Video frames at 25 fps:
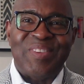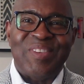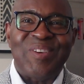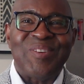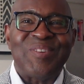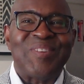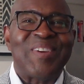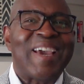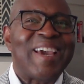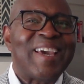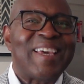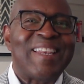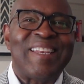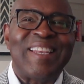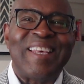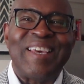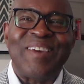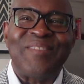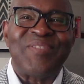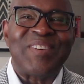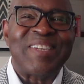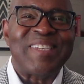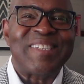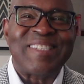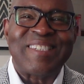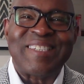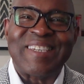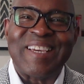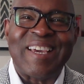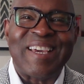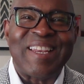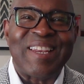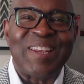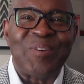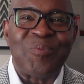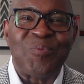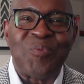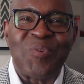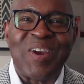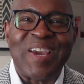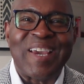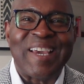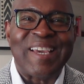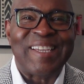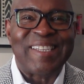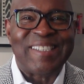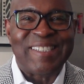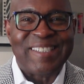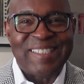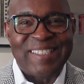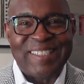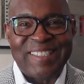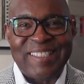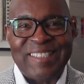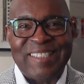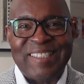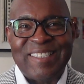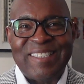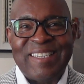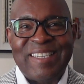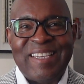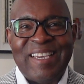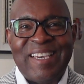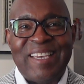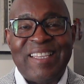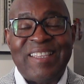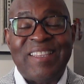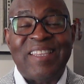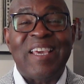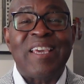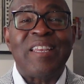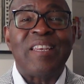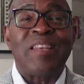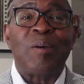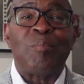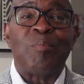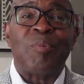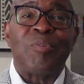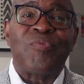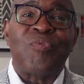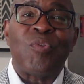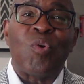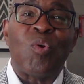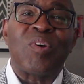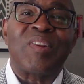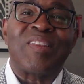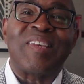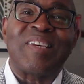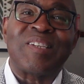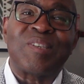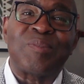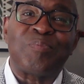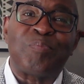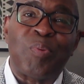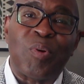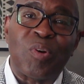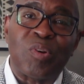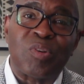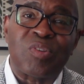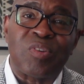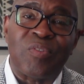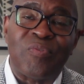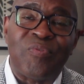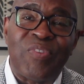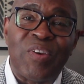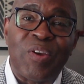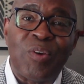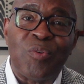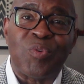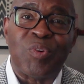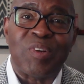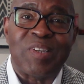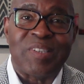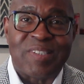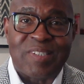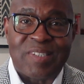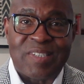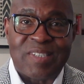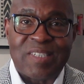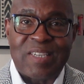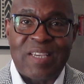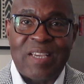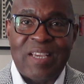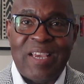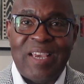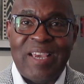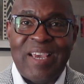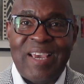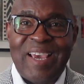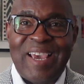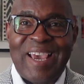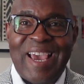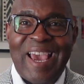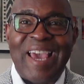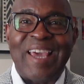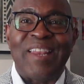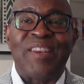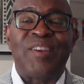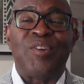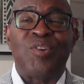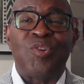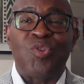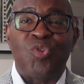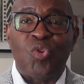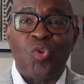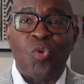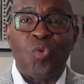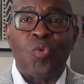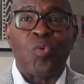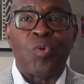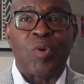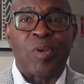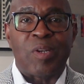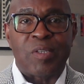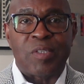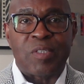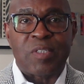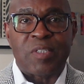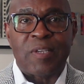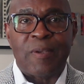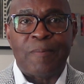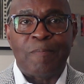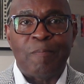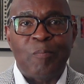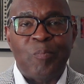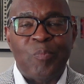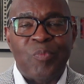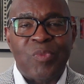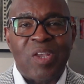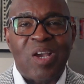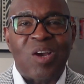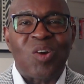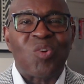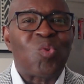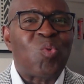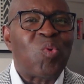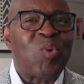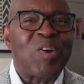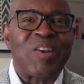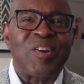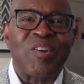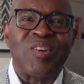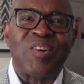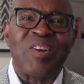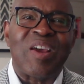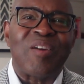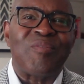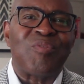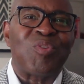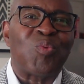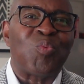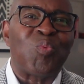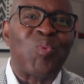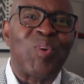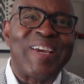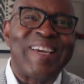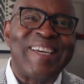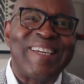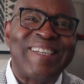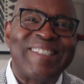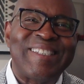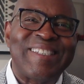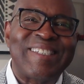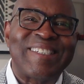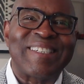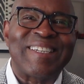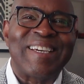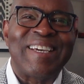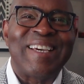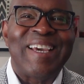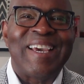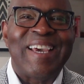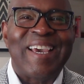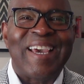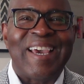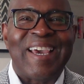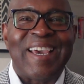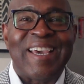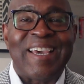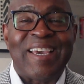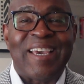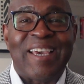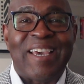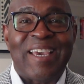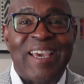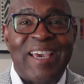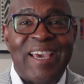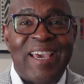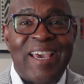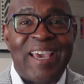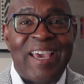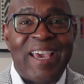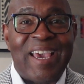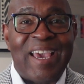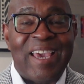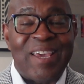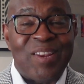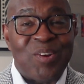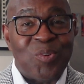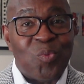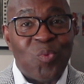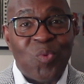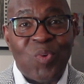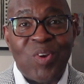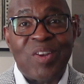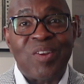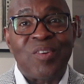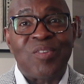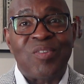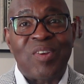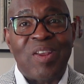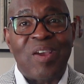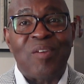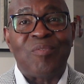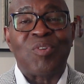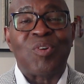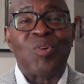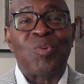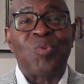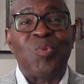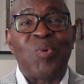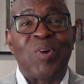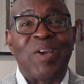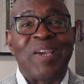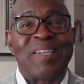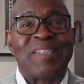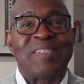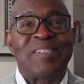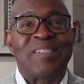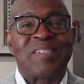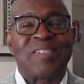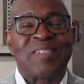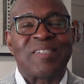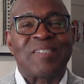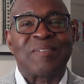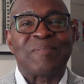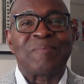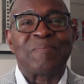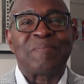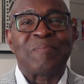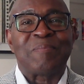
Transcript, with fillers: You can't live in sin and win. Then number four, there's perseverance and endurance. A quitter never wins, and a winner never quits.